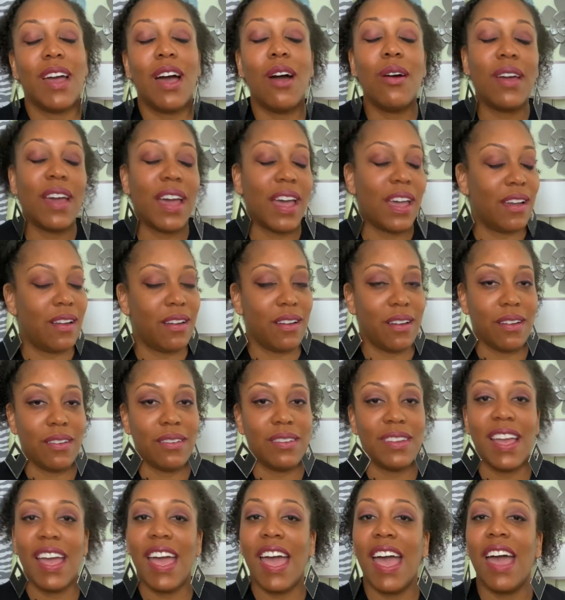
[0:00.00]
Okay
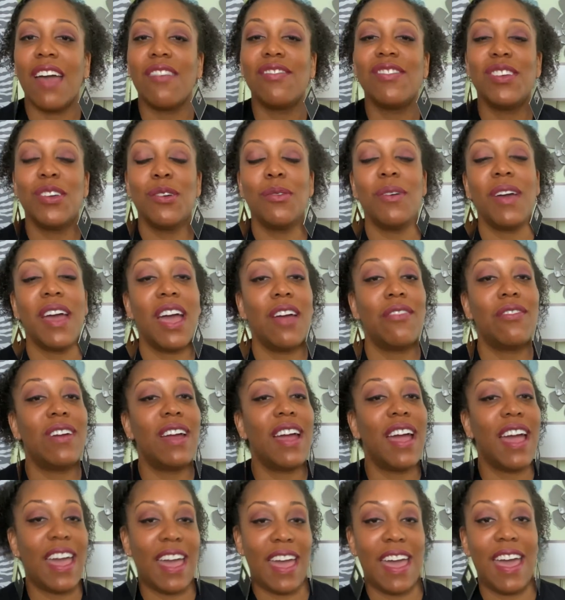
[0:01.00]
girl, have you
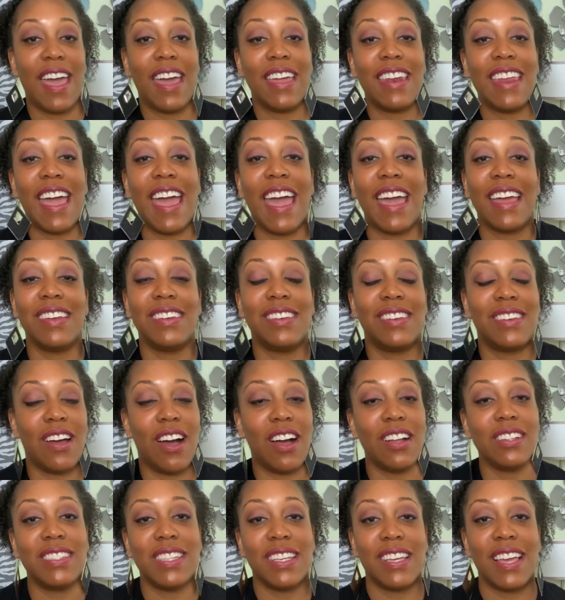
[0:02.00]
ever had a
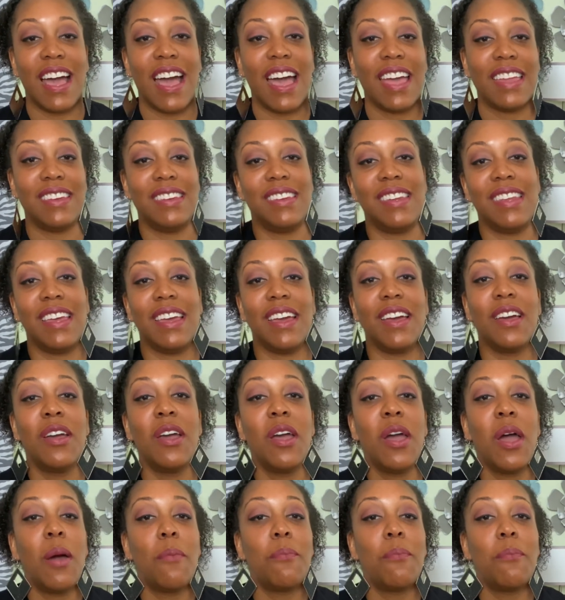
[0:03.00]
daunting idea